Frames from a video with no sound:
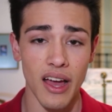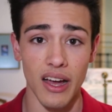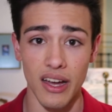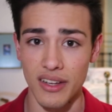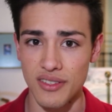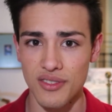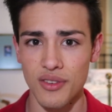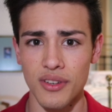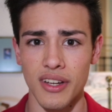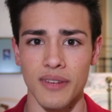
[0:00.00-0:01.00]
uh,
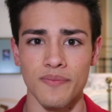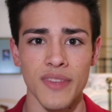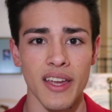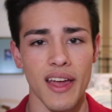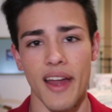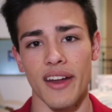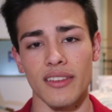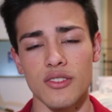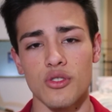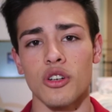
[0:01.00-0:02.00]
sooner. Now
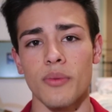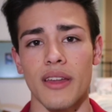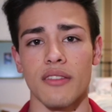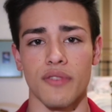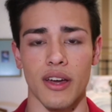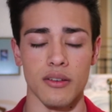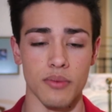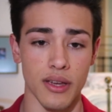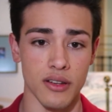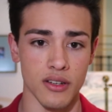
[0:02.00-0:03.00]
let's talk about the fountain
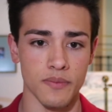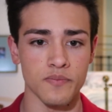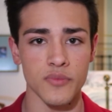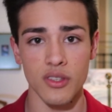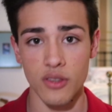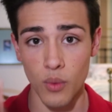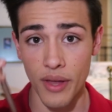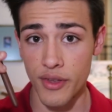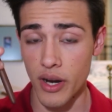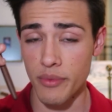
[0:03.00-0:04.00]
pen. The
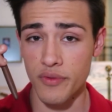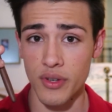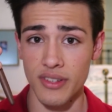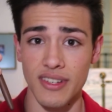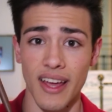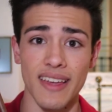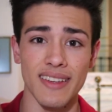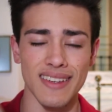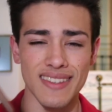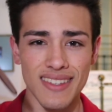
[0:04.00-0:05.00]
one that I'm reviewing
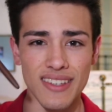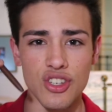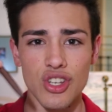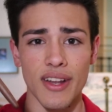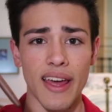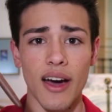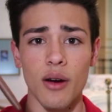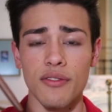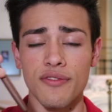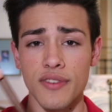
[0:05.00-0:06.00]
today is the
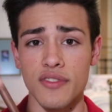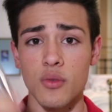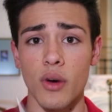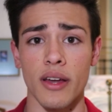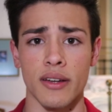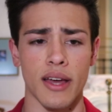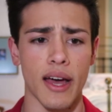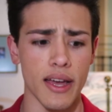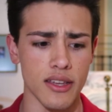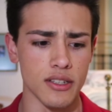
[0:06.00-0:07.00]
Jinhao
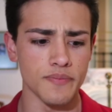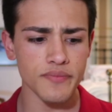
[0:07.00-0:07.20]
51A